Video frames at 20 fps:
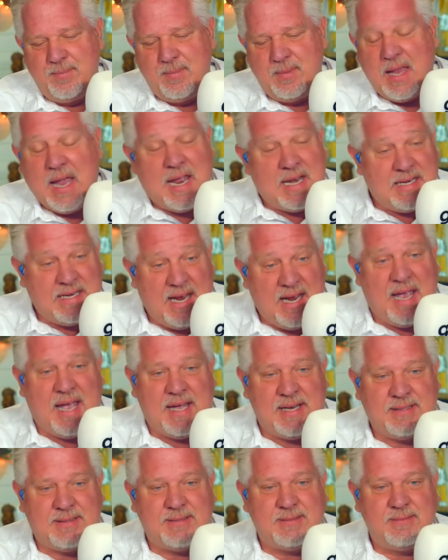And
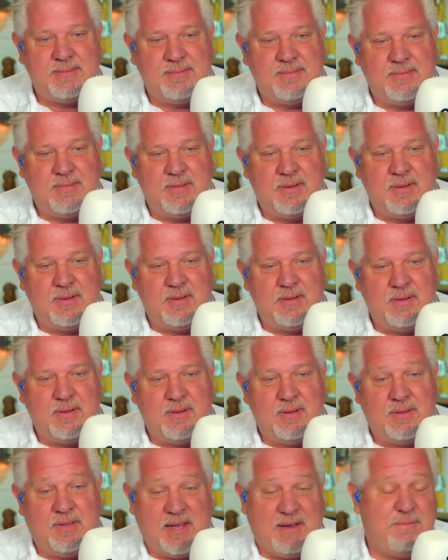yet,
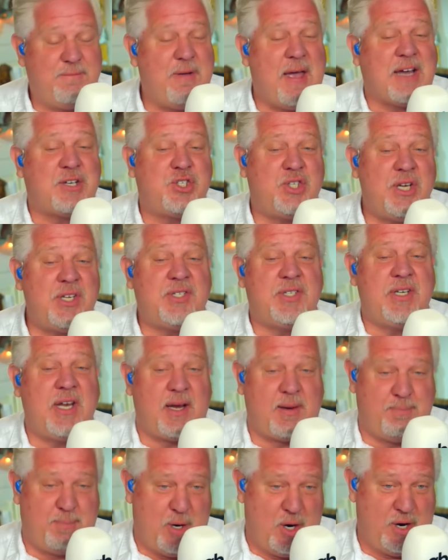the
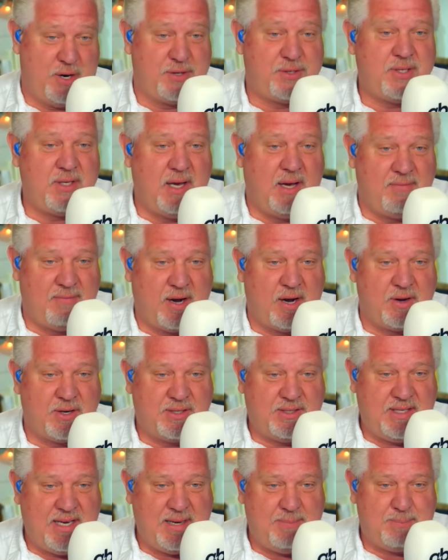fascistic part of our
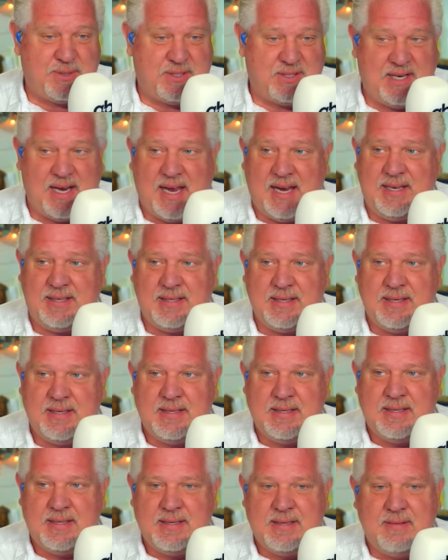deep state,
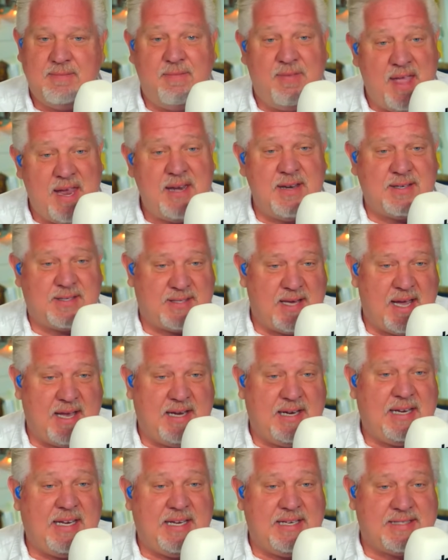they
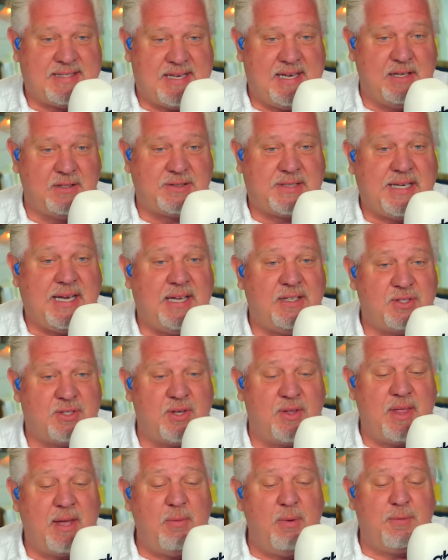decided he's guilty, and
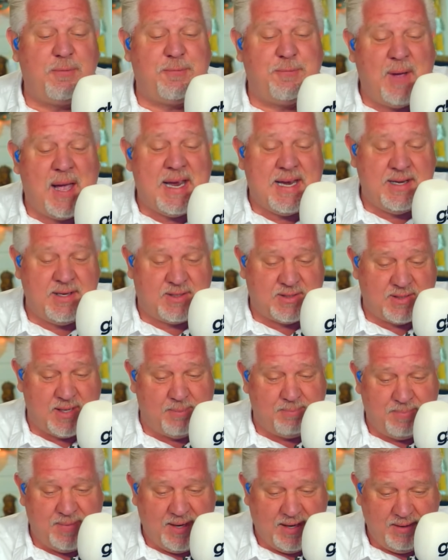so they will find
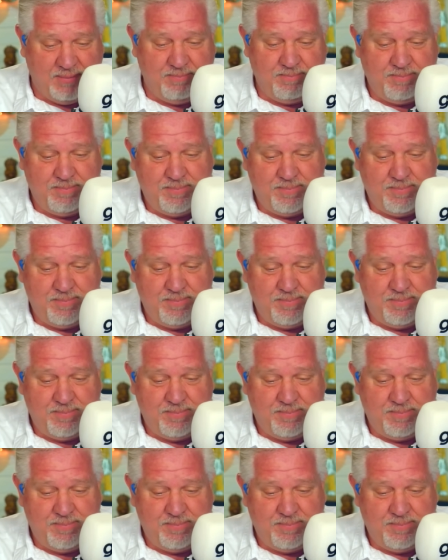something.